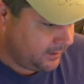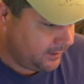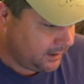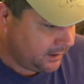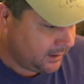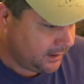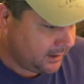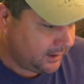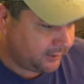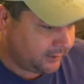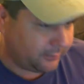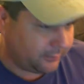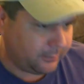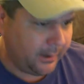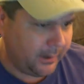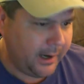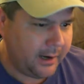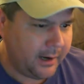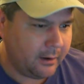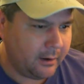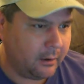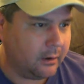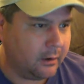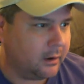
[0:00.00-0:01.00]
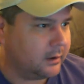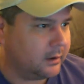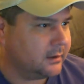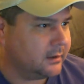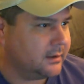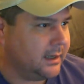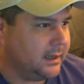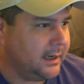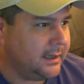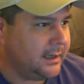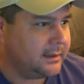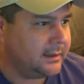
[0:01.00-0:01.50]
me look at this radar
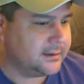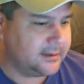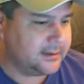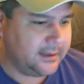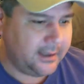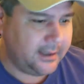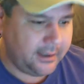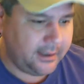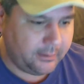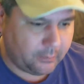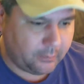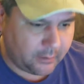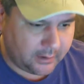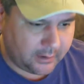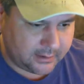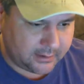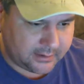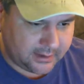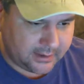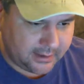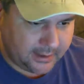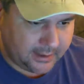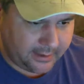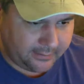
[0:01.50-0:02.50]
because I didn't see where it said